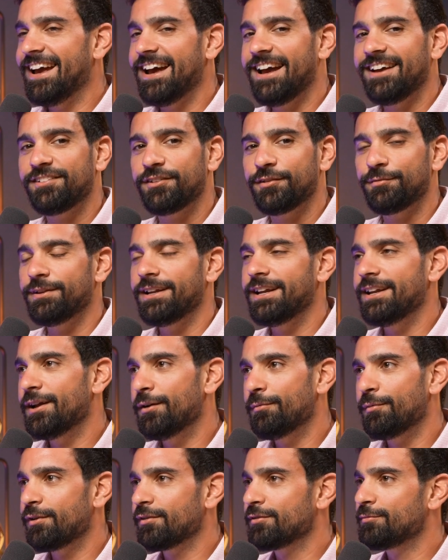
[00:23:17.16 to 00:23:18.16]
has a
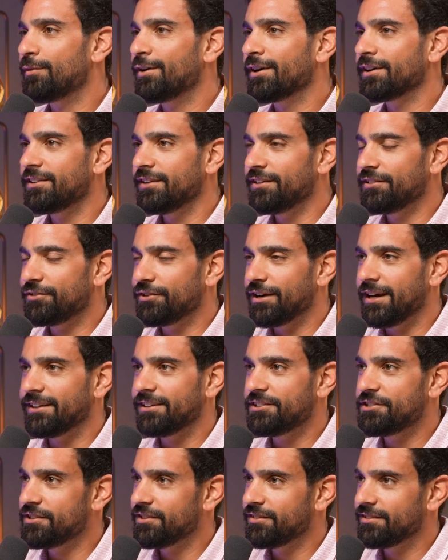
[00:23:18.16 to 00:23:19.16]
number of marketing
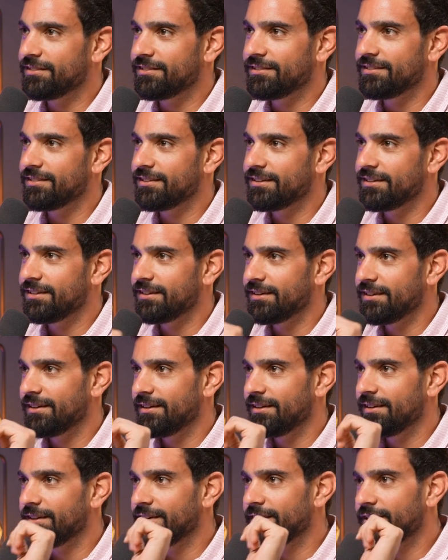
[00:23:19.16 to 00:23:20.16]
strategists,
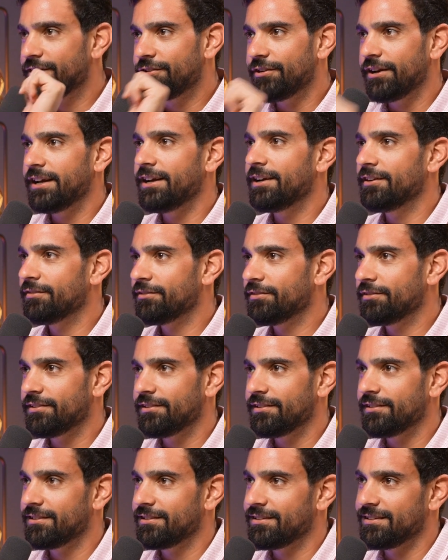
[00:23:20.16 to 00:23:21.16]

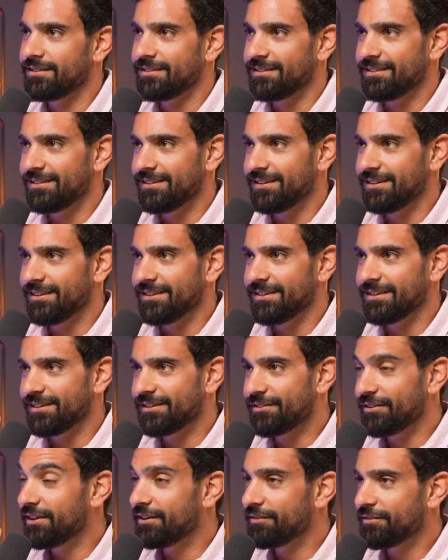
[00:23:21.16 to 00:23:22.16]
creatives,
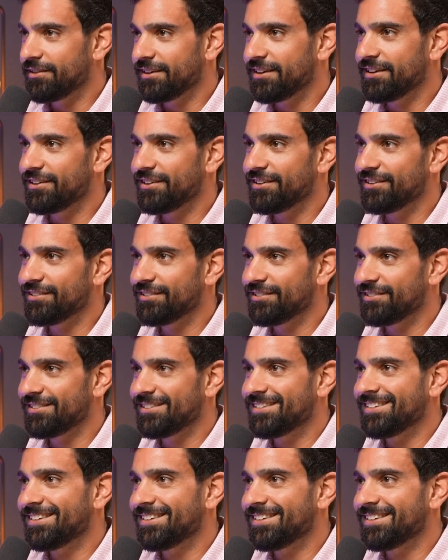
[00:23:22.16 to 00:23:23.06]
creative thinkers.